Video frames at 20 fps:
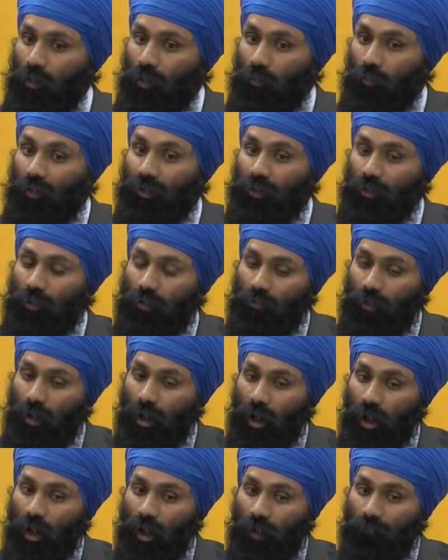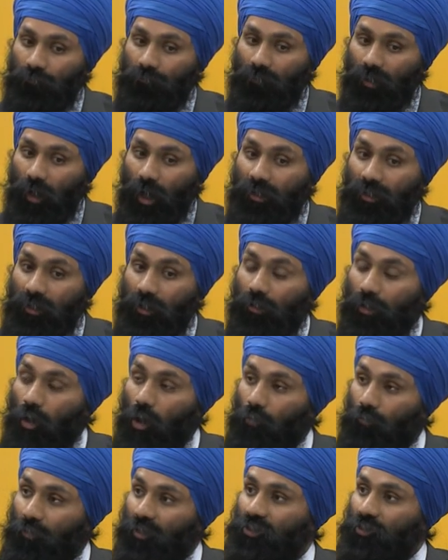Well, you know, I did a
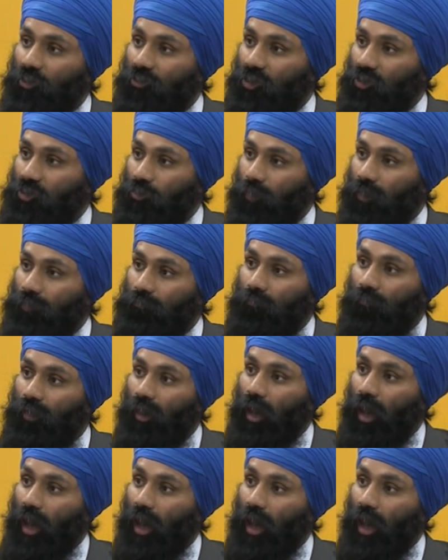lot of research into it,